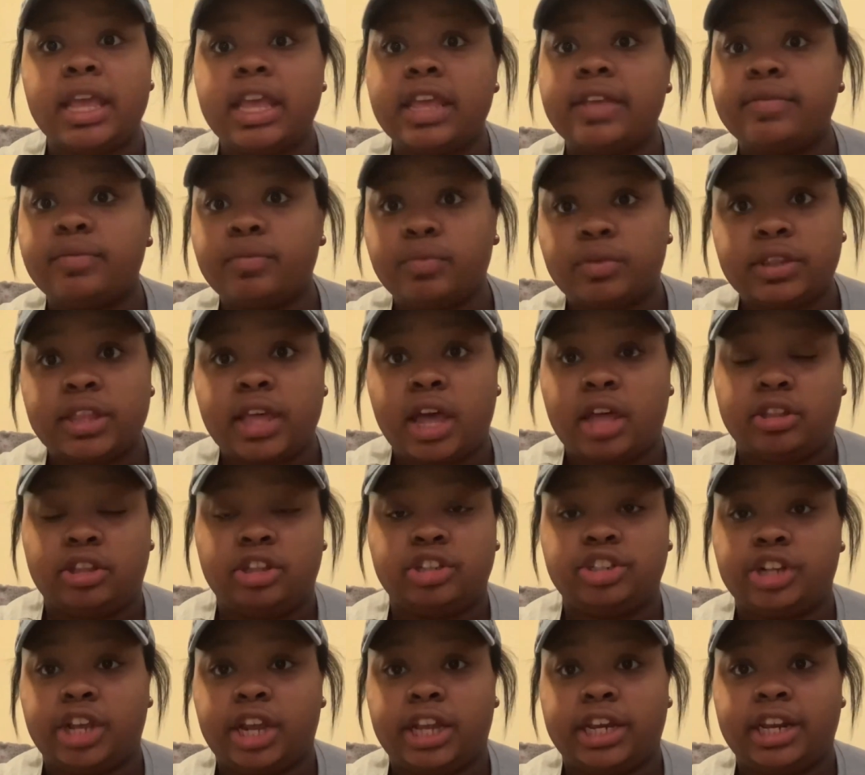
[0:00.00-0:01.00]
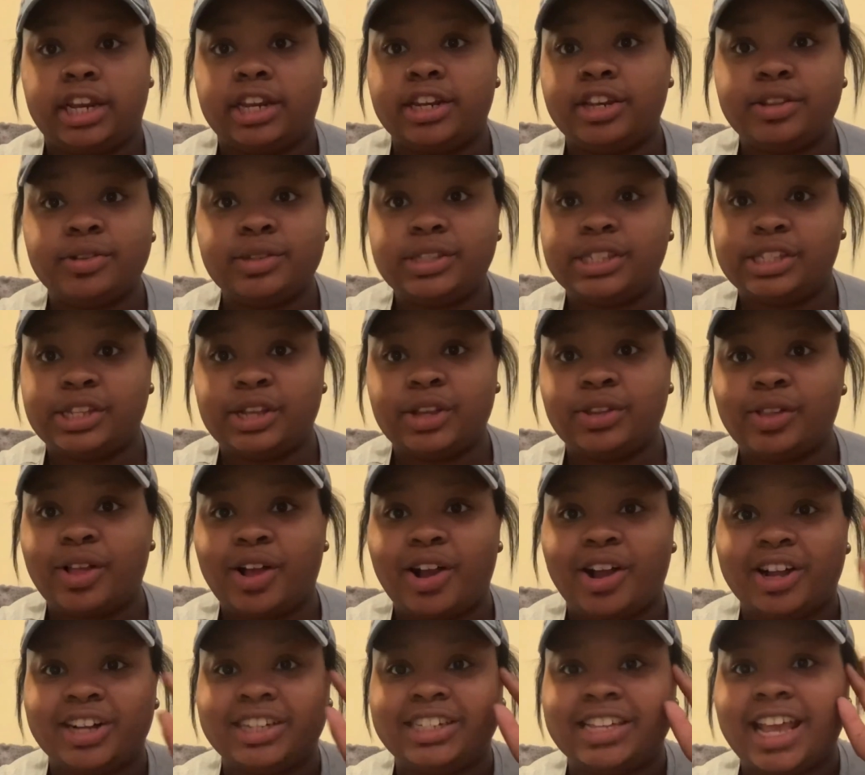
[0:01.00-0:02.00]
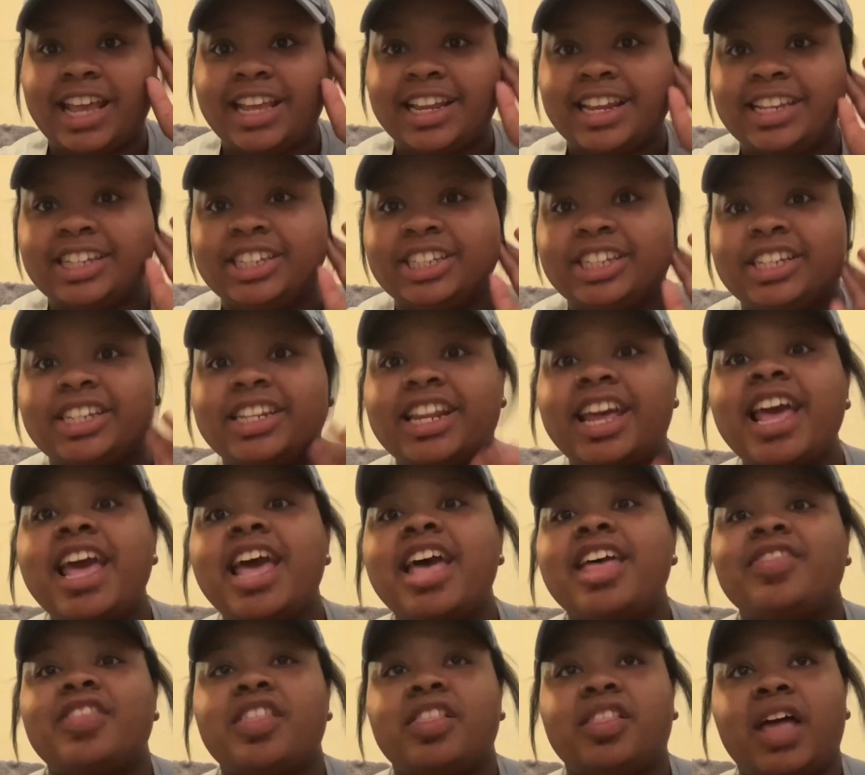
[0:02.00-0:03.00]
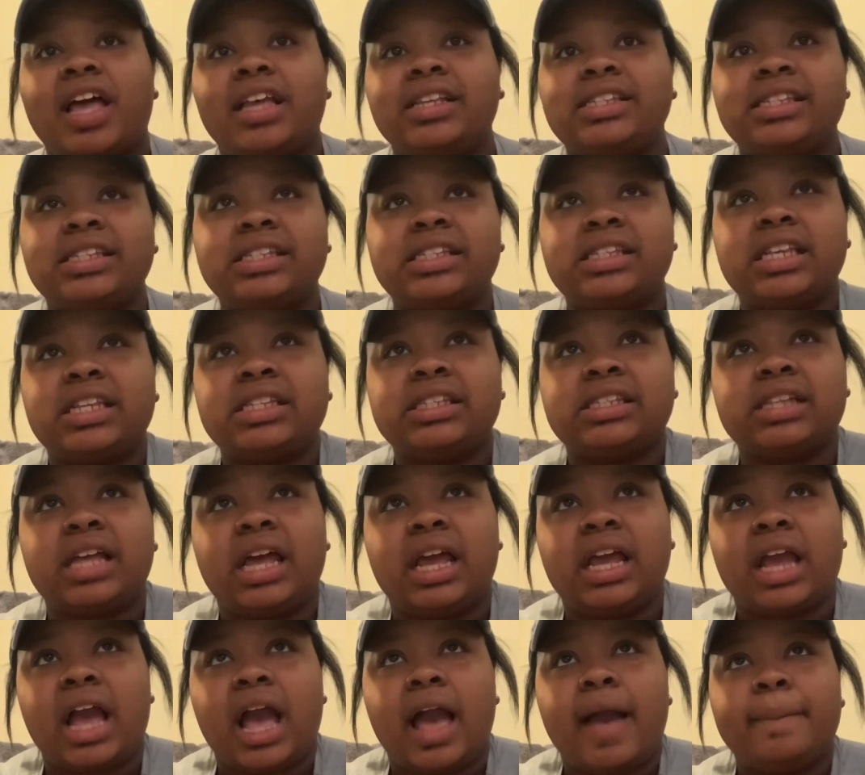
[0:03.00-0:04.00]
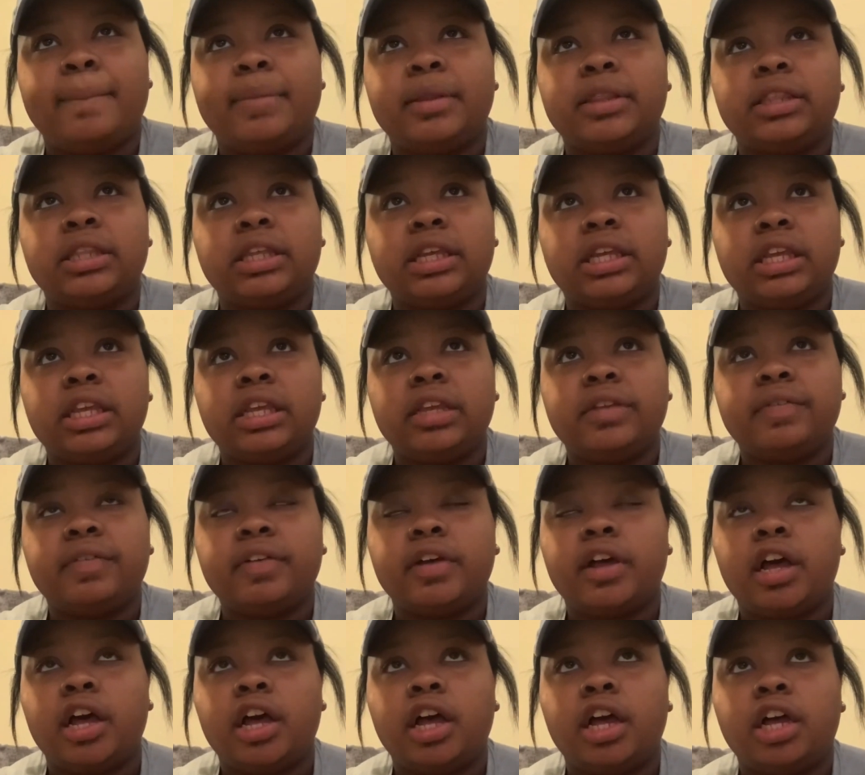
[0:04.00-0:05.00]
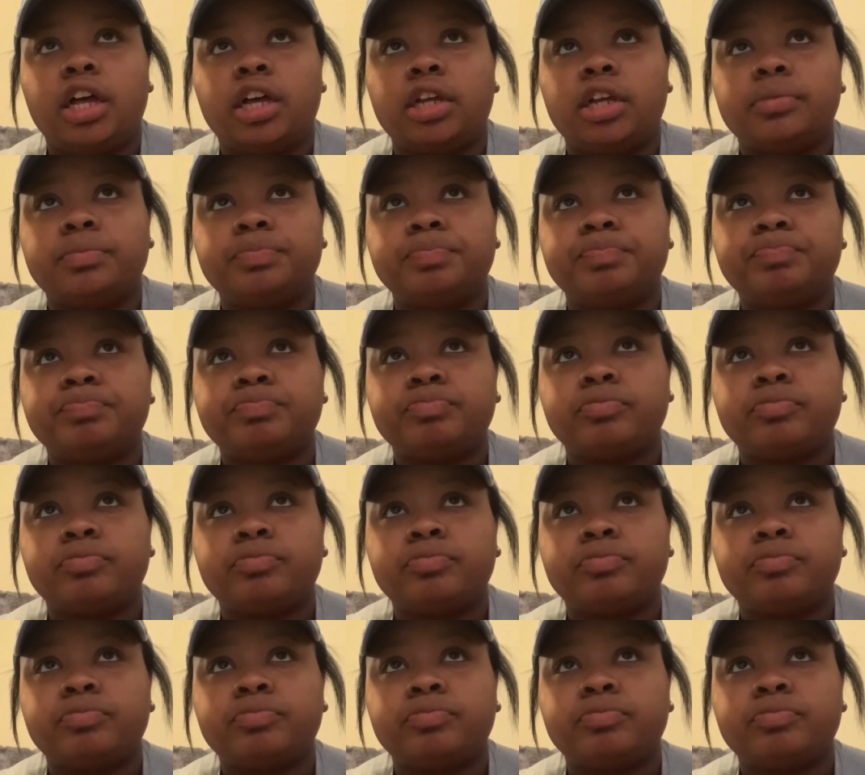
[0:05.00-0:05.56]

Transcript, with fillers: even without the training you still are a technician the license is like i believe um,